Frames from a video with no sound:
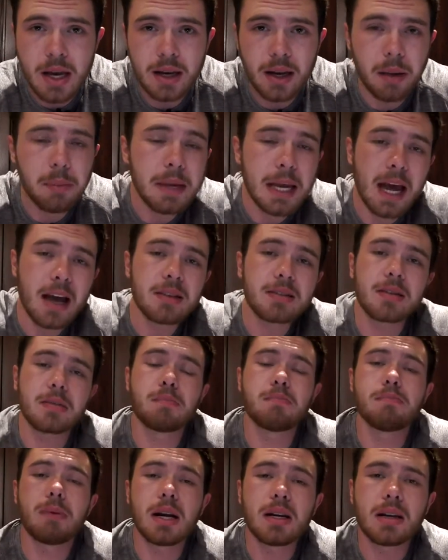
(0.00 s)
Coming out
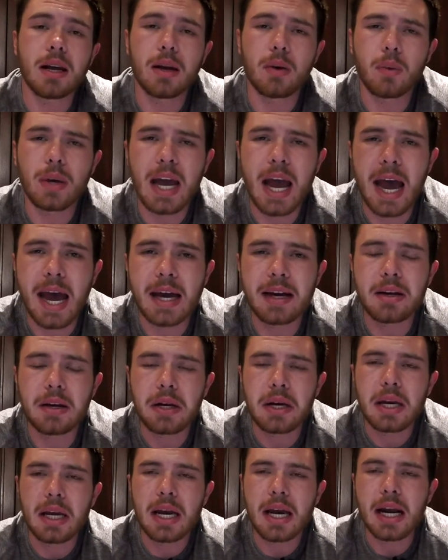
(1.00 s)
on Monday, we had
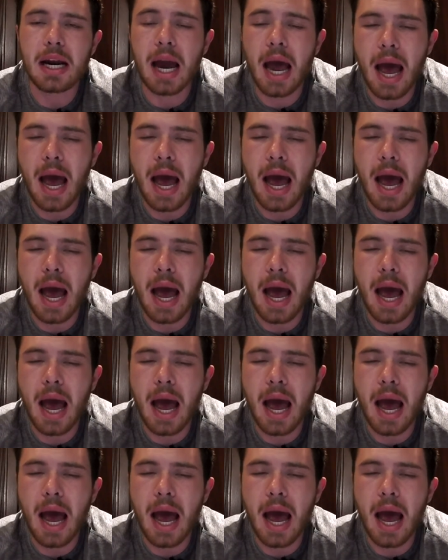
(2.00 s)
an